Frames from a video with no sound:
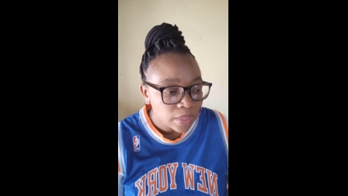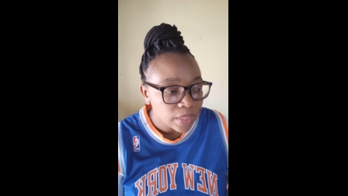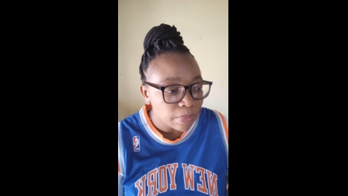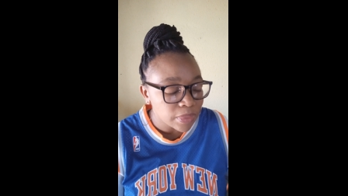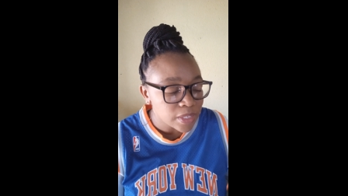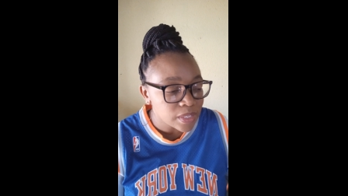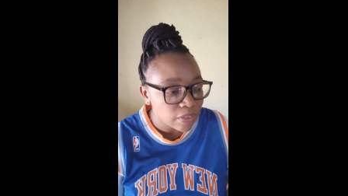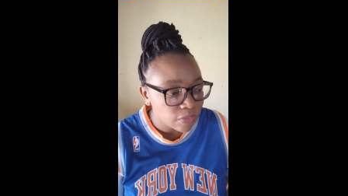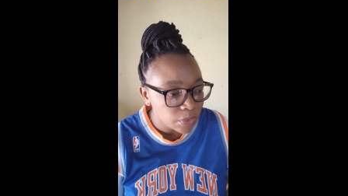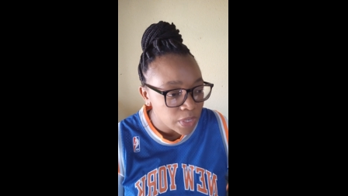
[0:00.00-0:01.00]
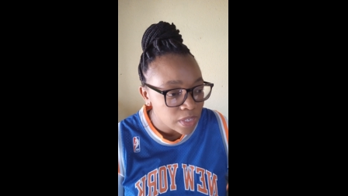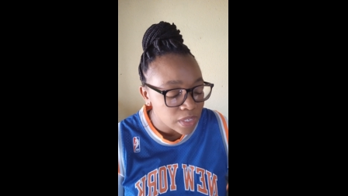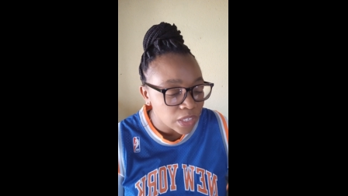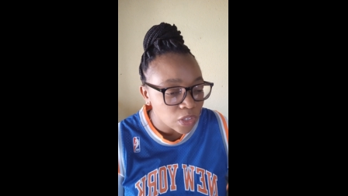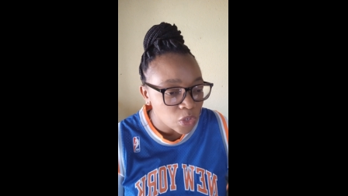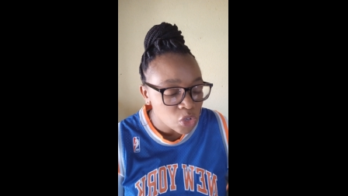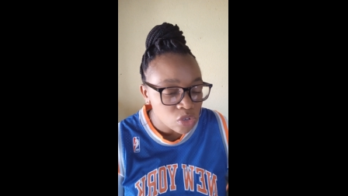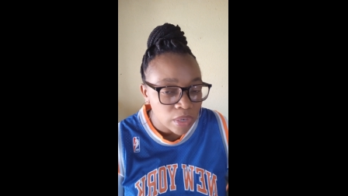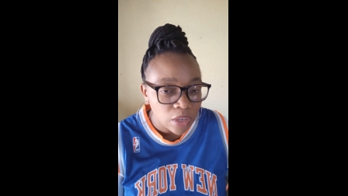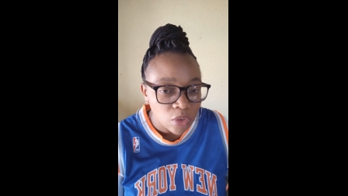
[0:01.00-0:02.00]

the, the sufferings and also what i